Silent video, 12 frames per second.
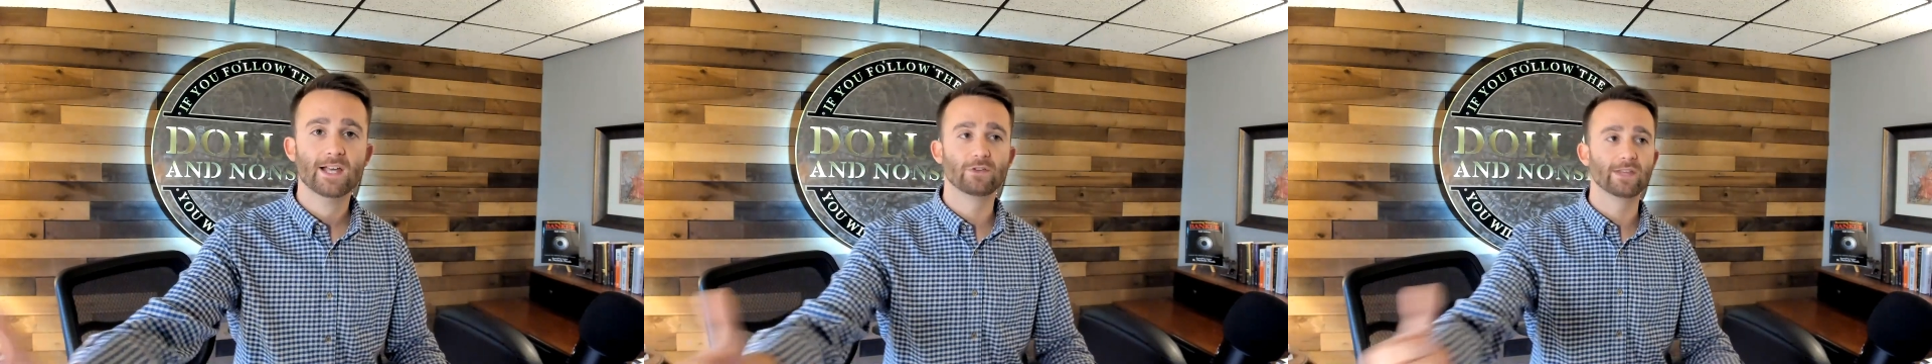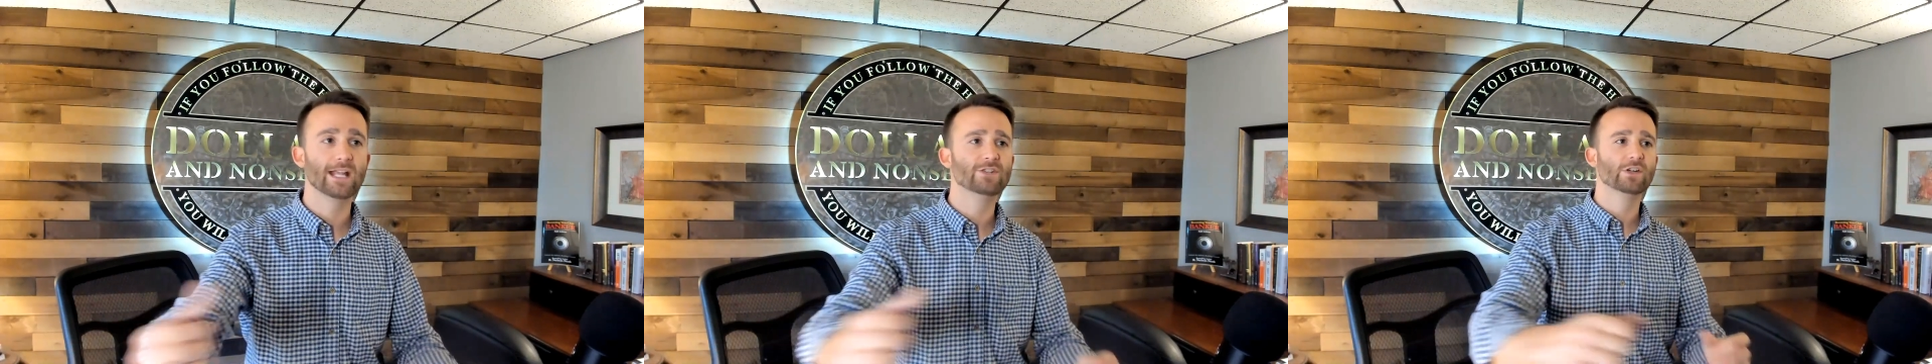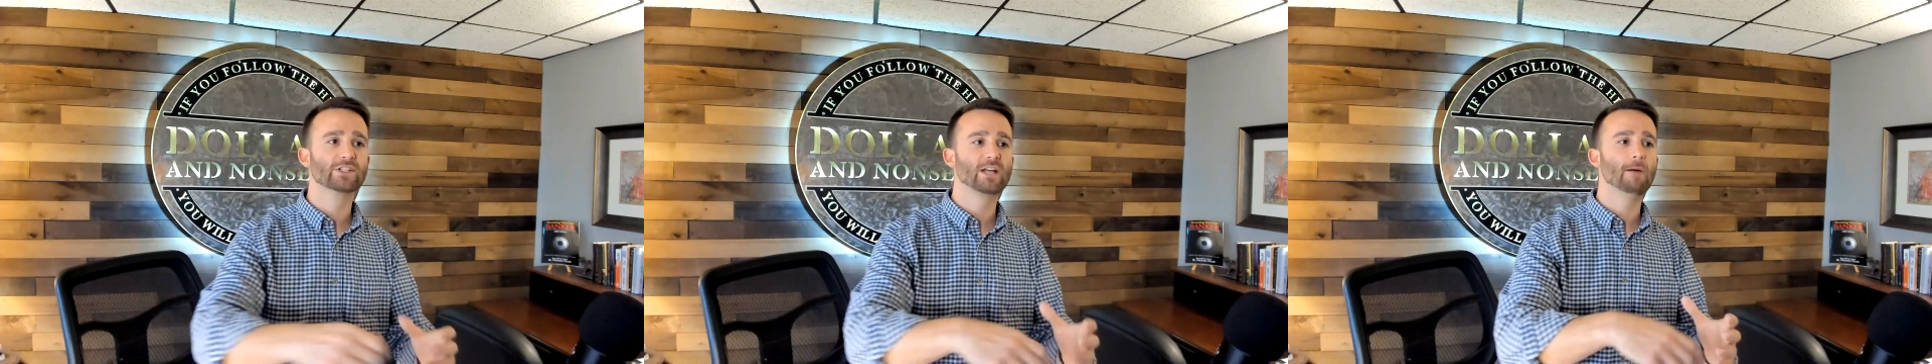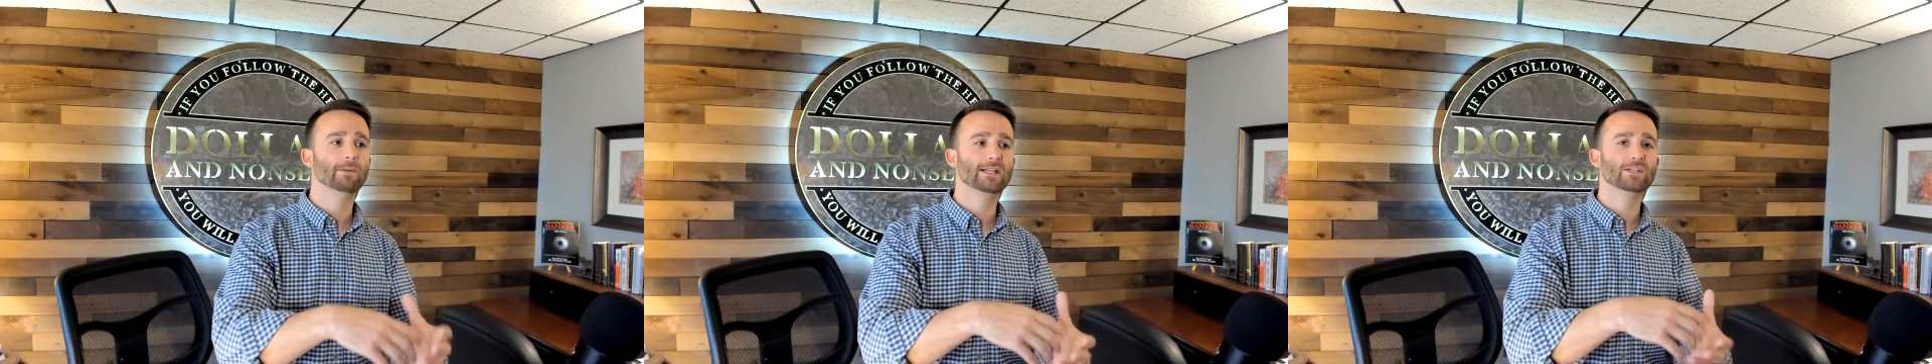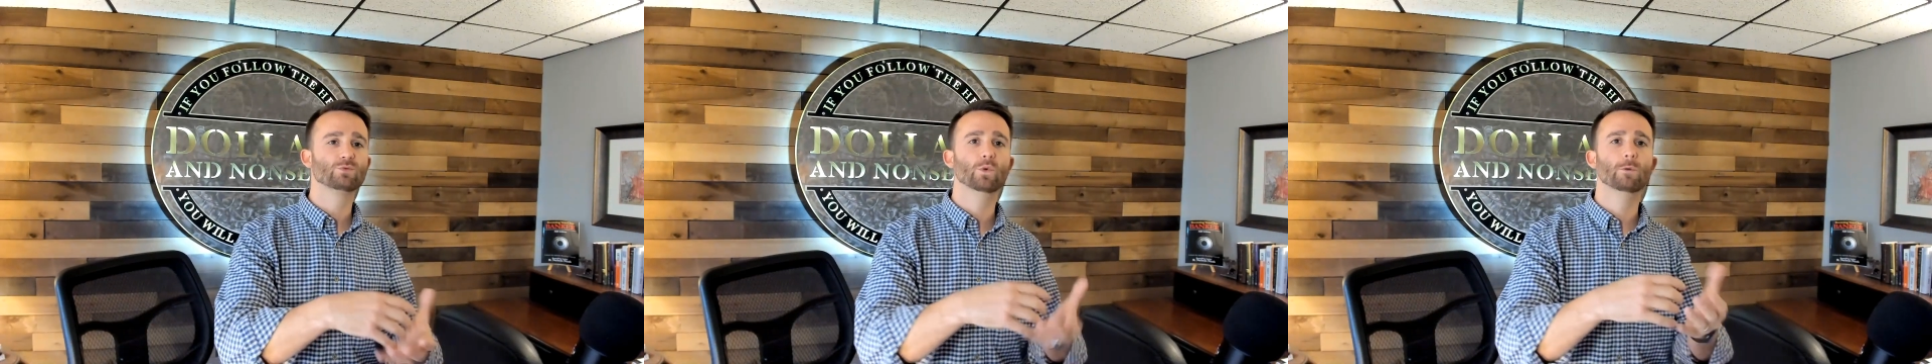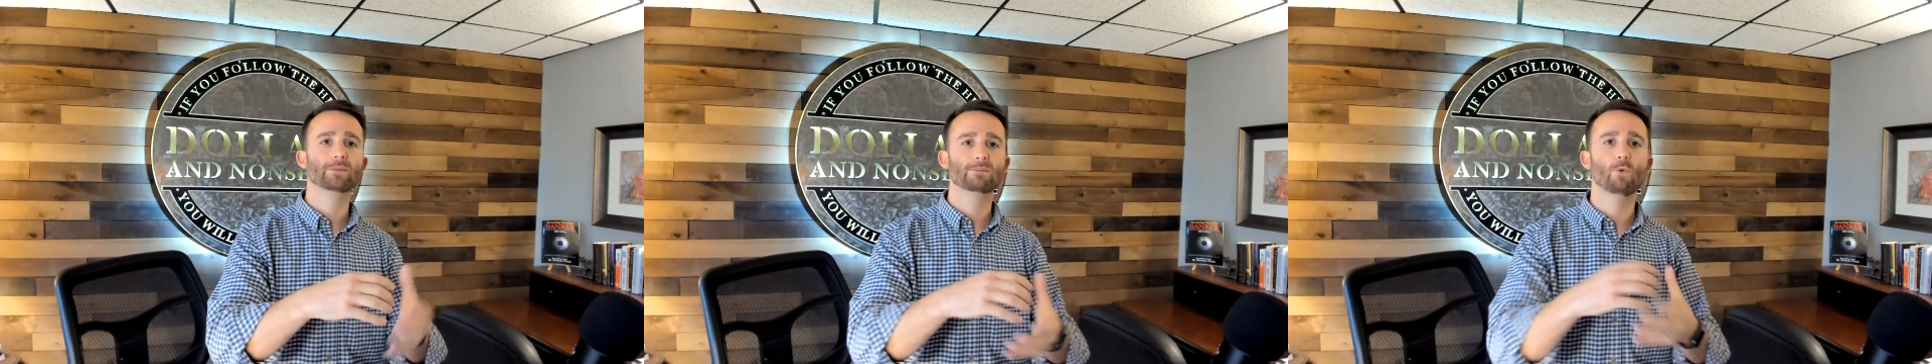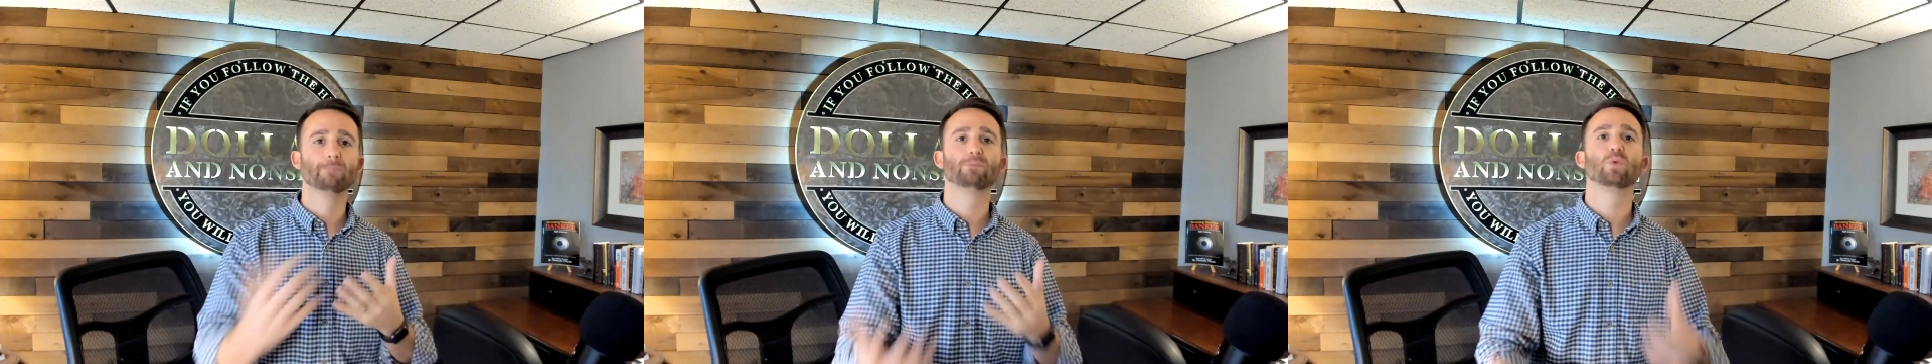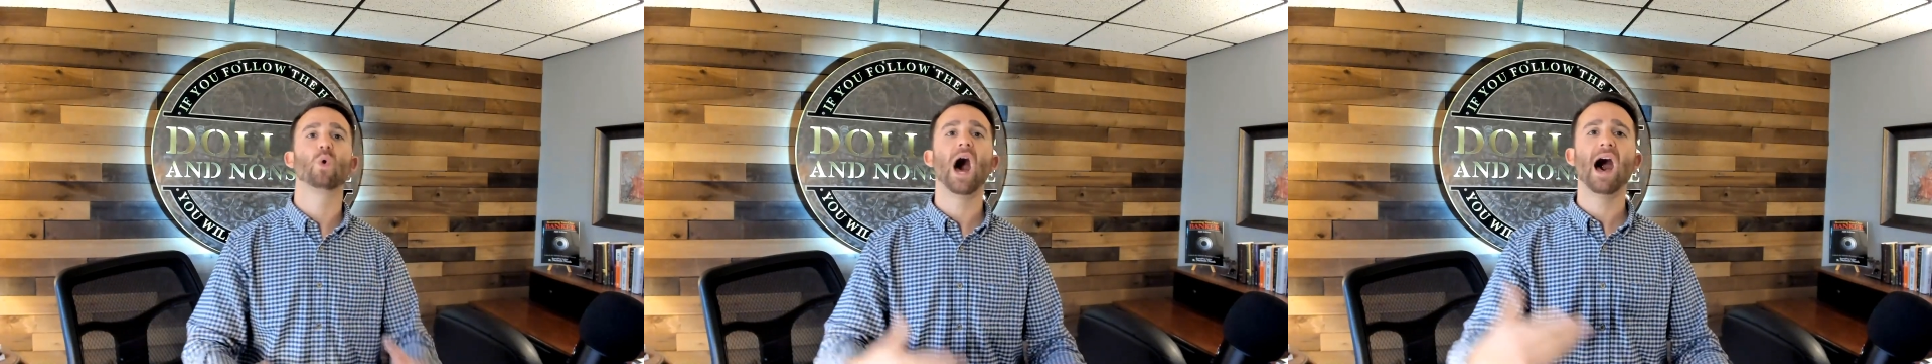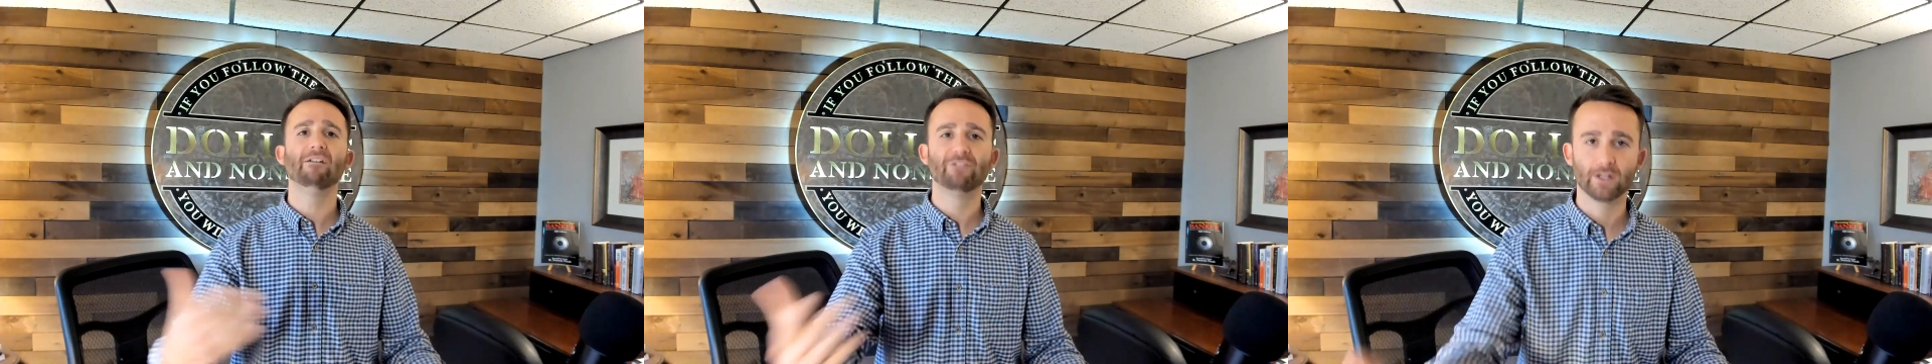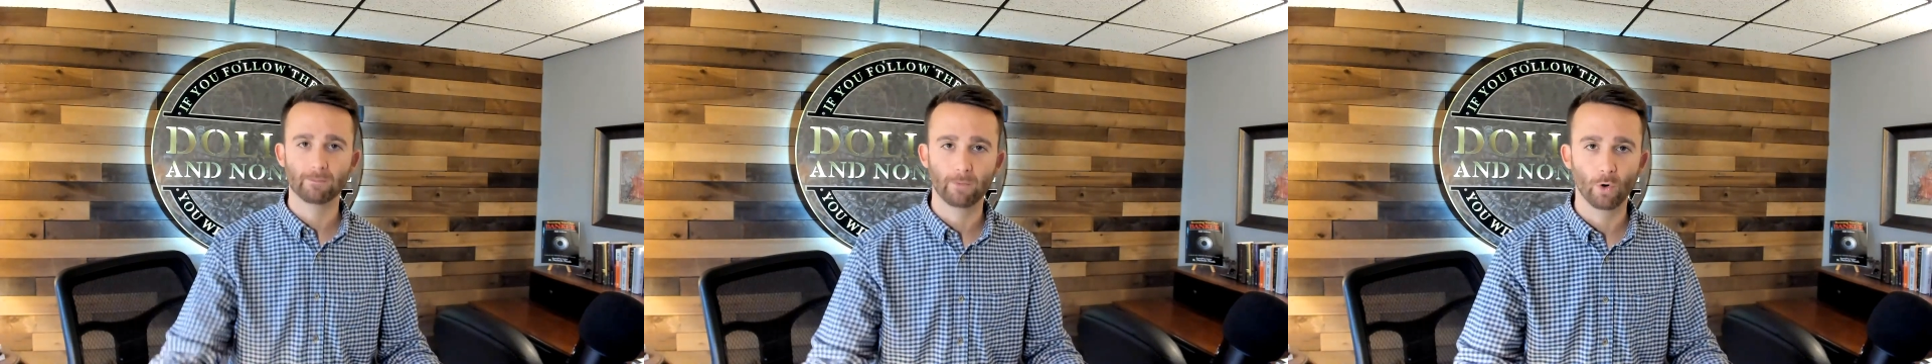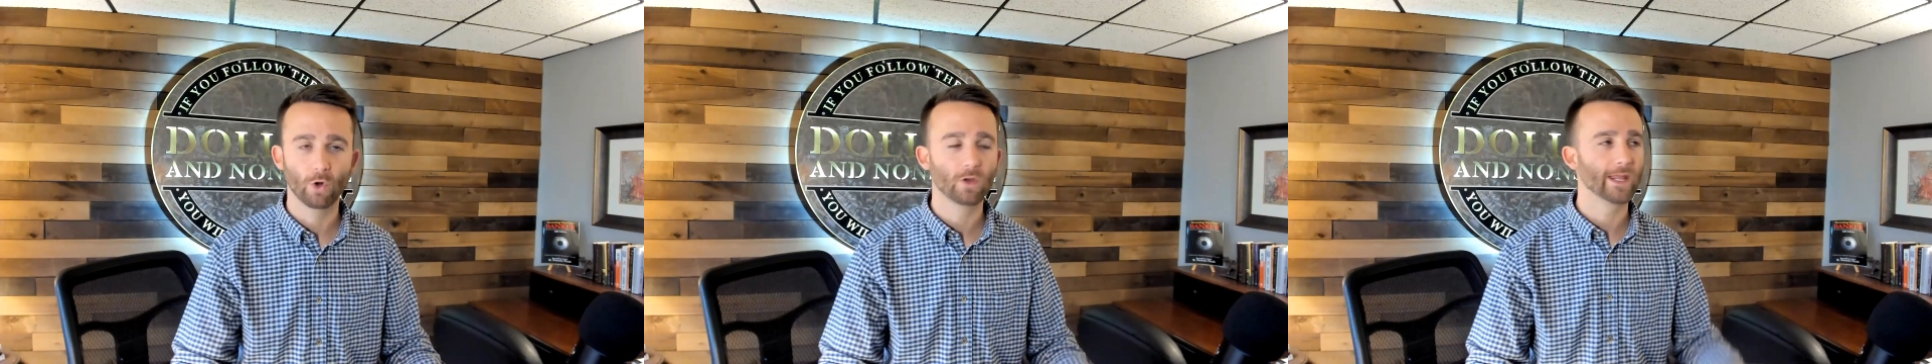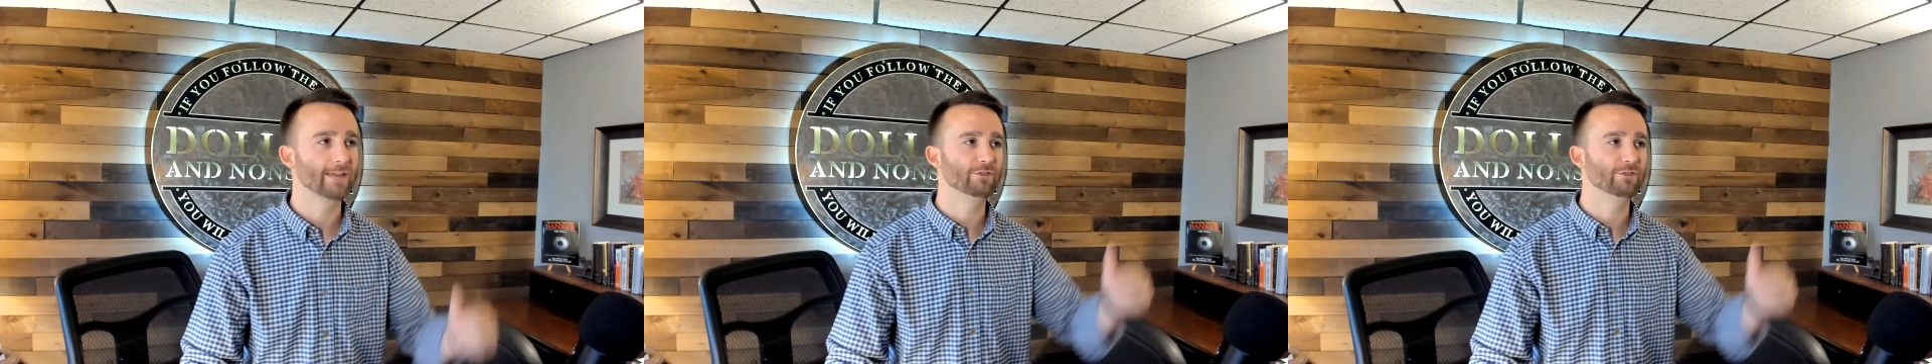So the insurance companies will be more profitable.